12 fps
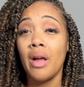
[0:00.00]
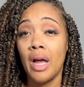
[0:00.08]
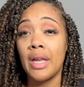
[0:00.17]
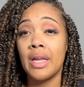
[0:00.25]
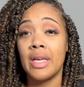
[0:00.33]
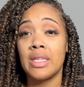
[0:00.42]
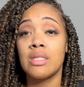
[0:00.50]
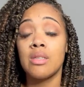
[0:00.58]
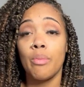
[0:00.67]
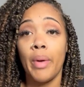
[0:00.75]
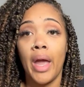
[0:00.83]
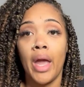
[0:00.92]
kind of in
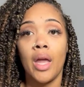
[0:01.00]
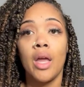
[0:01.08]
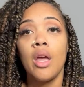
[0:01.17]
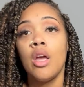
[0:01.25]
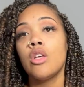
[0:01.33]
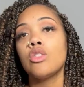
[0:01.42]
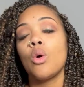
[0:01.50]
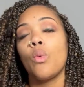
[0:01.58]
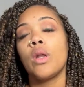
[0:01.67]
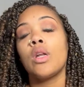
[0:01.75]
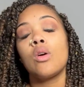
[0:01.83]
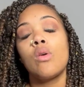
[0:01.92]
some pain. So
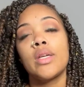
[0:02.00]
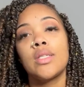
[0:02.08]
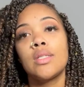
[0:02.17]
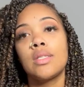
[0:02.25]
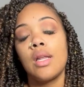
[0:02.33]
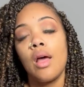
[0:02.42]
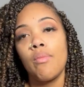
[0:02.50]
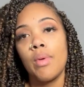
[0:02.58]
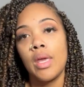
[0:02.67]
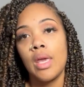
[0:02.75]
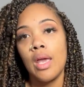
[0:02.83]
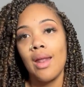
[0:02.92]
one of the questions that I've
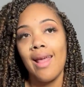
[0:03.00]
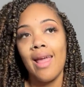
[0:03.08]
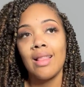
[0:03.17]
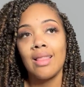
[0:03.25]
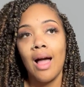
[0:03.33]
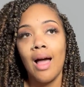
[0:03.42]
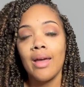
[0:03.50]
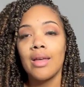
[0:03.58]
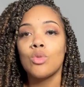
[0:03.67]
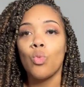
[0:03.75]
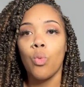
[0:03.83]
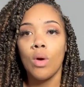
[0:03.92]
been getting a lot
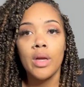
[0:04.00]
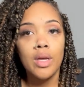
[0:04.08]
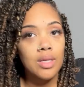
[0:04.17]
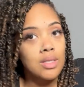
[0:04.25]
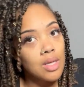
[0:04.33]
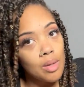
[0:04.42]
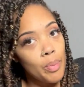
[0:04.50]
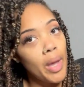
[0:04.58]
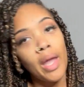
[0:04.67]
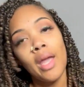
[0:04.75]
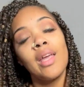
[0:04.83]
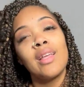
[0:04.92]
is what is the
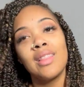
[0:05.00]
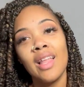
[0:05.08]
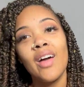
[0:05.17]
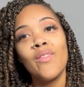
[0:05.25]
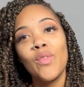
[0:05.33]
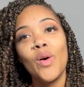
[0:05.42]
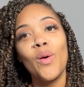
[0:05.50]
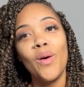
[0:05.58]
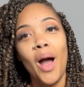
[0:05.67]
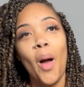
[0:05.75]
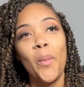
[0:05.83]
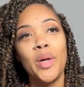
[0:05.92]
pain level?
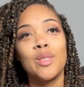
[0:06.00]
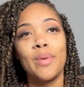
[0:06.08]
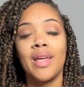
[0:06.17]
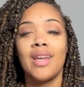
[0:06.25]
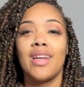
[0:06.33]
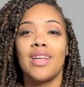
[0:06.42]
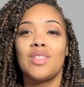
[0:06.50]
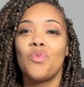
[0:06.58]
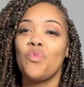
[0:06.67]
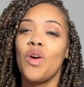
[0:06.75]
How much pain it is?